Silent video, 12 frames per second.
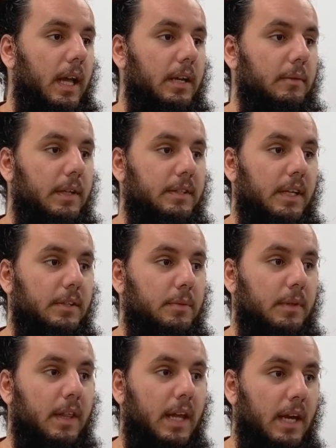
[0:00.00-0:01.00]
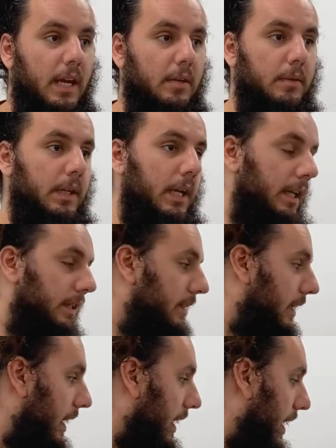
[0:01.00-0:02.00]
anyways, that's what they got going on
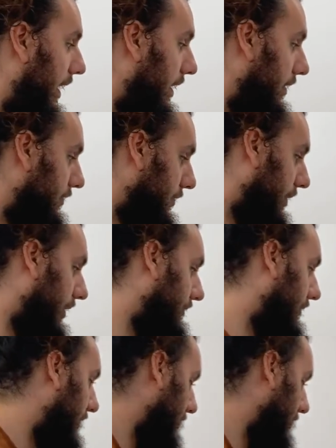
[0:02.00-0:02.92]
today. I also have